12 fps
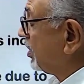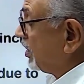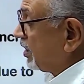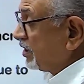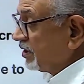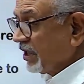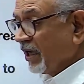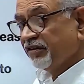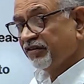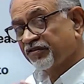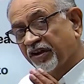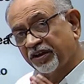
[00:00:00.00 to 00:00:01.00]
Then
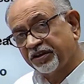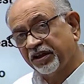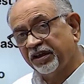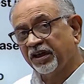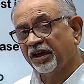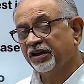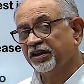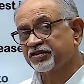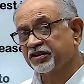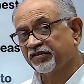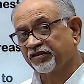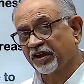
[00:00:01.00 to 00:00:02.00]
certain
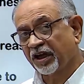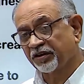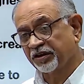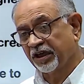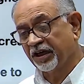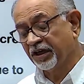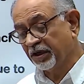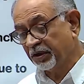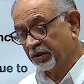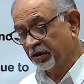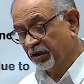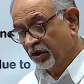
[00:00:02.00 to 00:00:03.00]
conditions are there
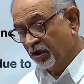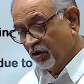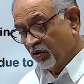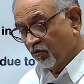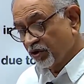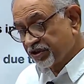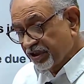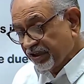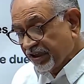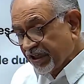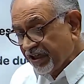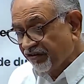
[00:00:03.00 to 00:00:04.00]
which
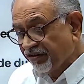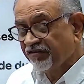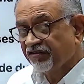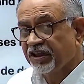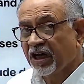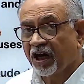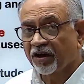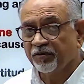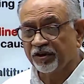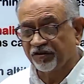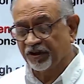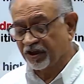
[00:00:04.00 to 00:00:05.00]
increases the
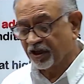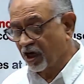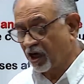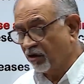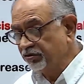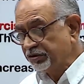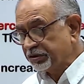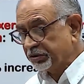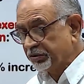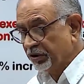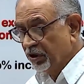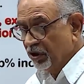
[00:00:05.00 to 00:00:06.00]
RBC count,
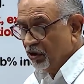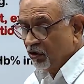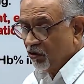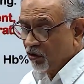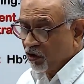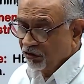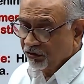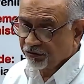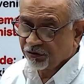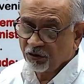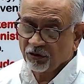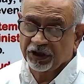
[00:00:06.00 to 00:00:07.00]

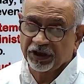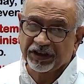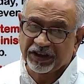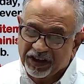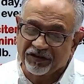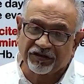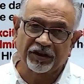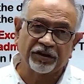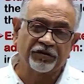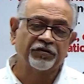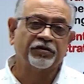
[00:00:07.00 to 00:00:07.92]
also increases